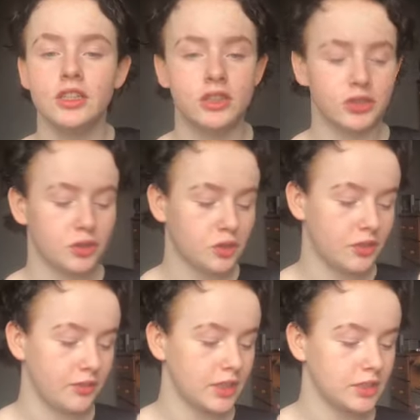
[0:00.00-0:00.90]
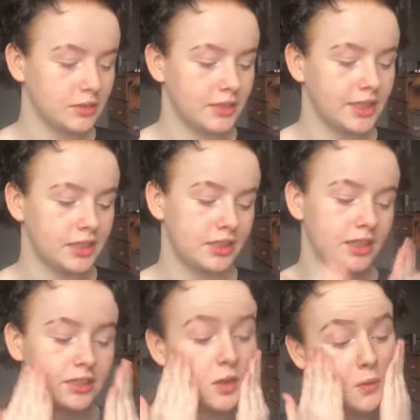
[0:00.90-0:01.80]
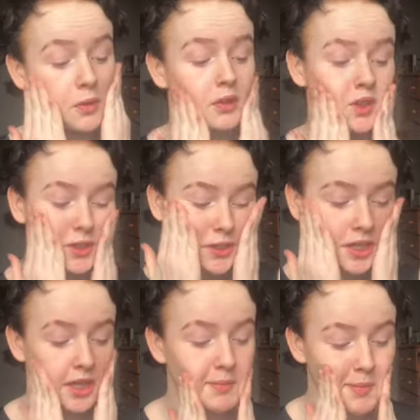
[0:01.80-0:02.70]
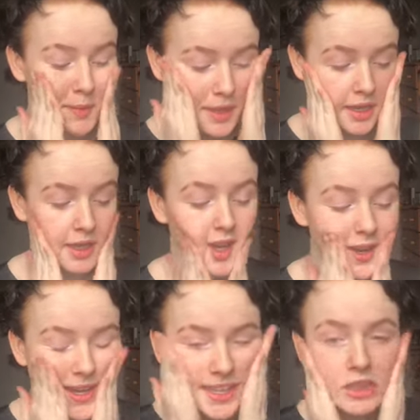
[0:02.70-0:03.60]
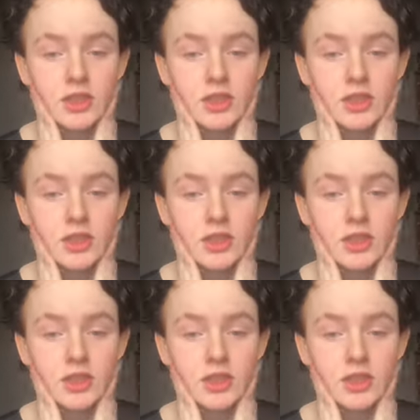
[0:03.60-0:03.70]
So the first question is, what's your name and age?